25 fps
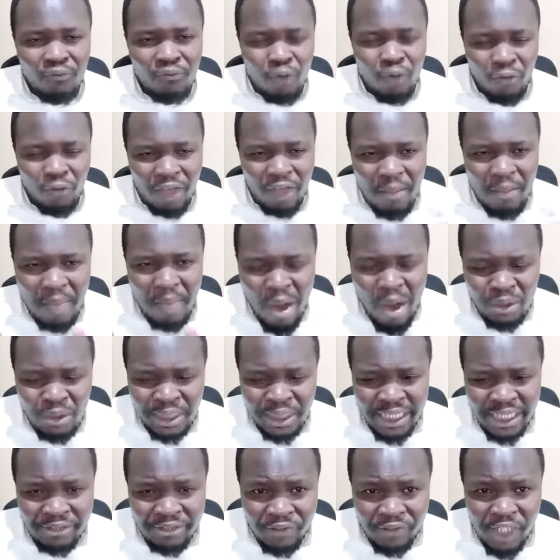For the
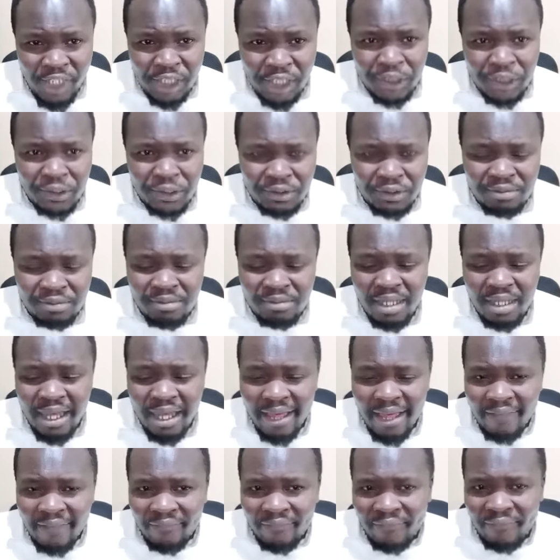mountain region,
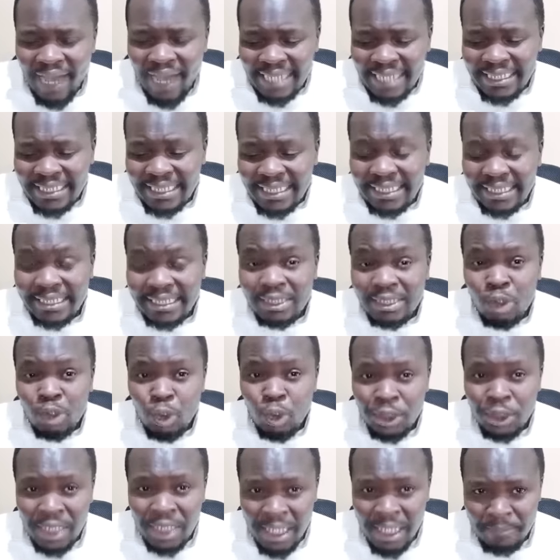that is
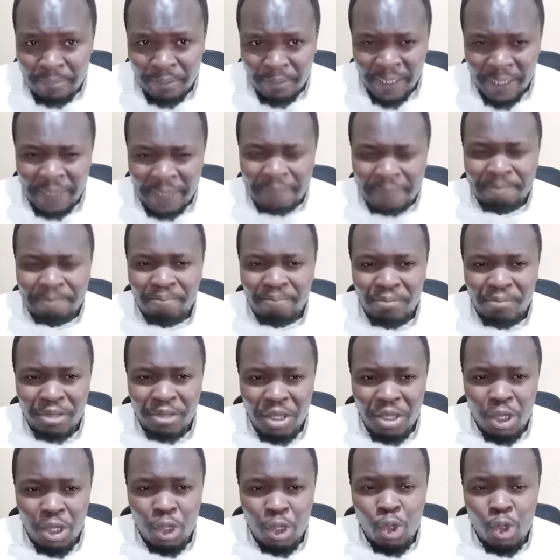so slippery.
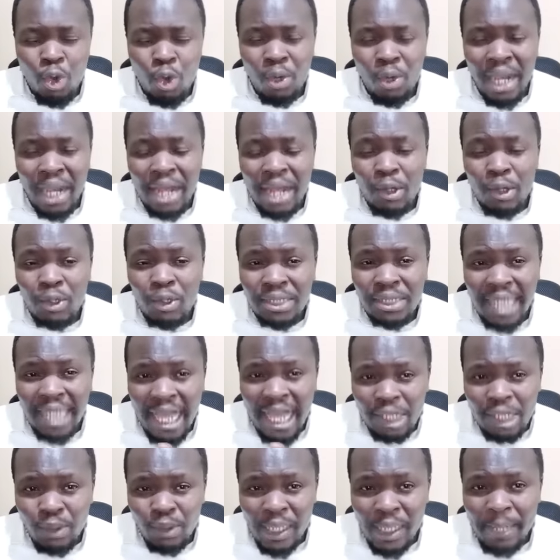You cannot
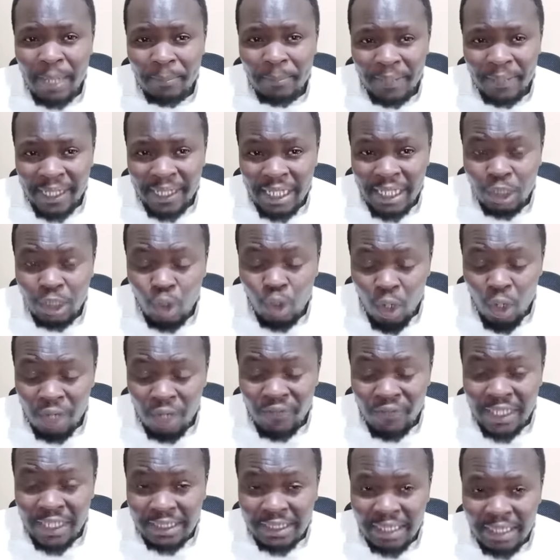actually predict
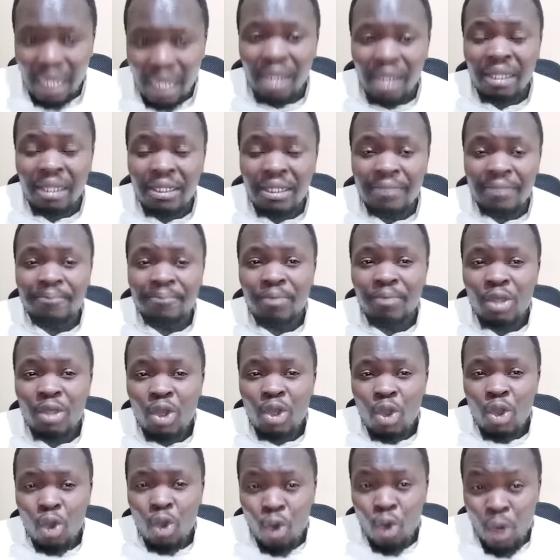or even tell
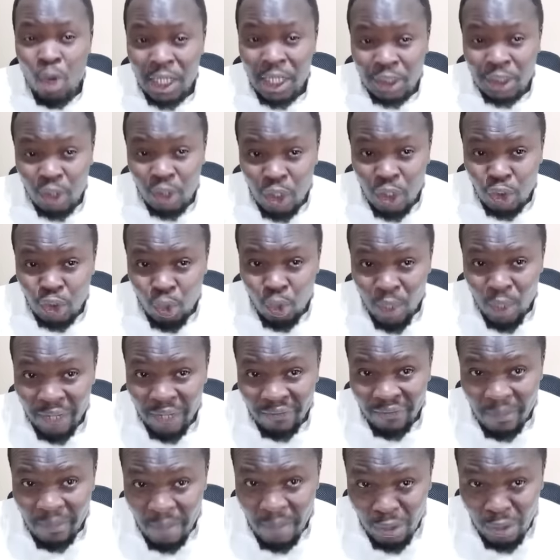who is going to
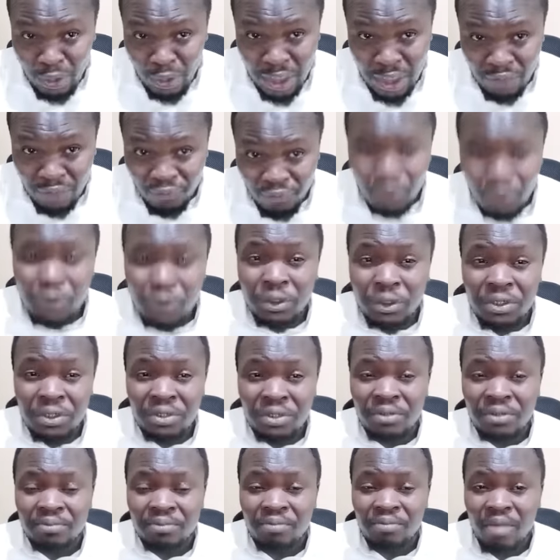win the mountain vote.
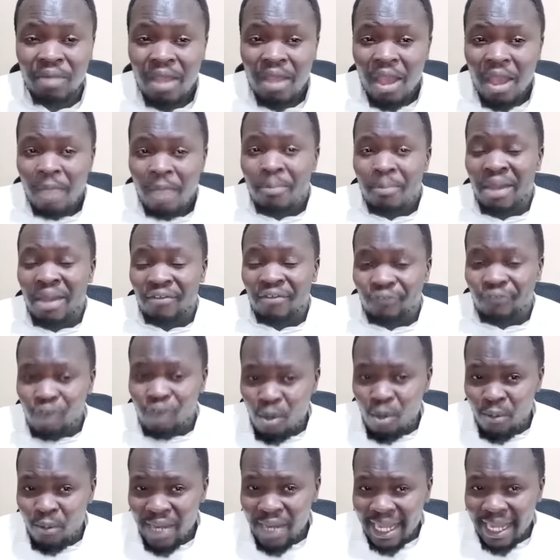But
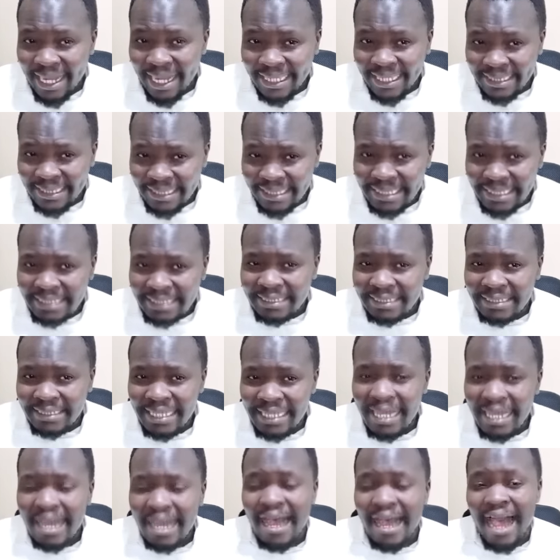from where I sit,
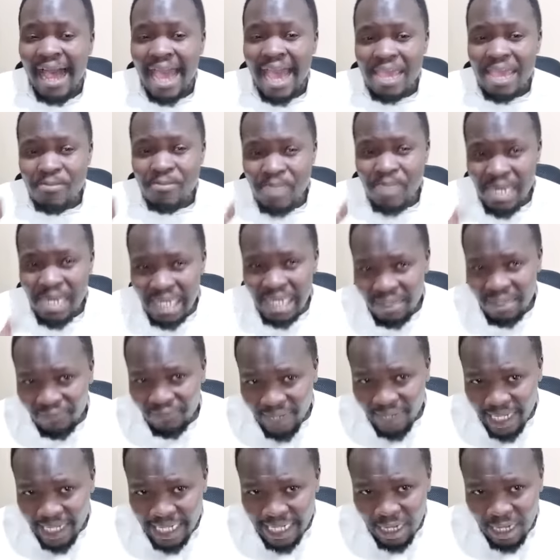I believe
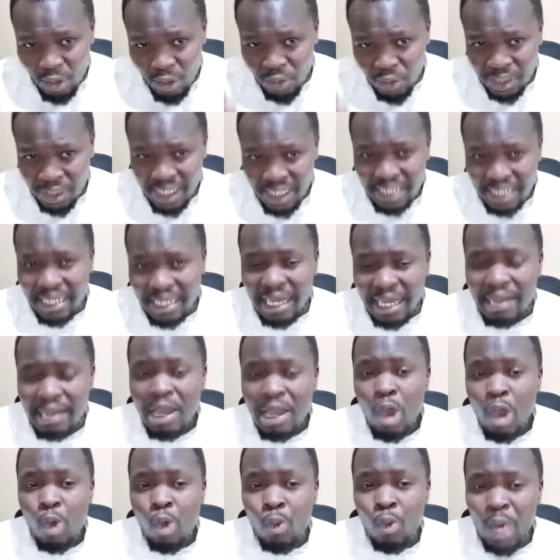Raila
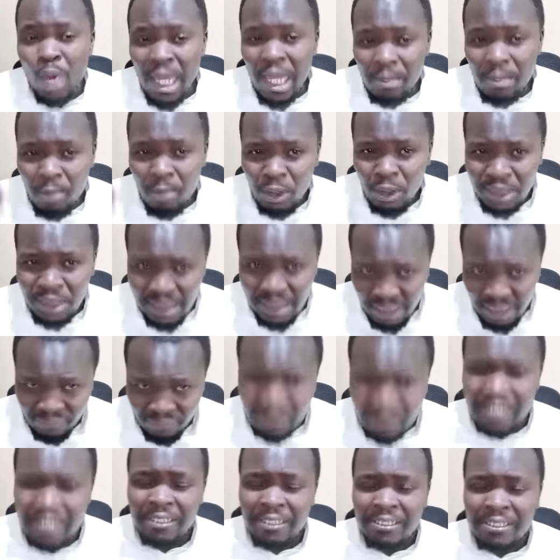Odinga will most
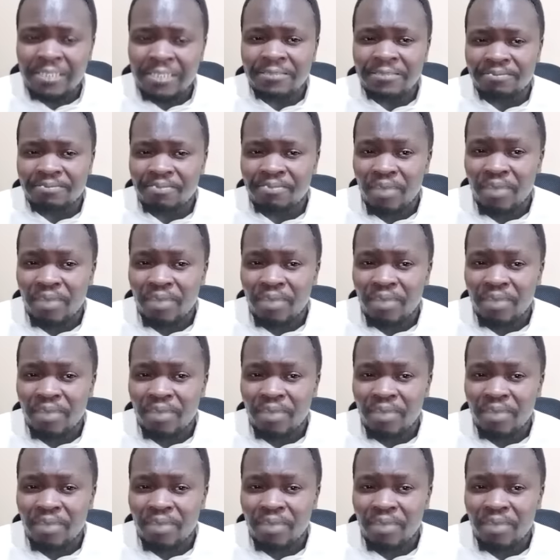definitely,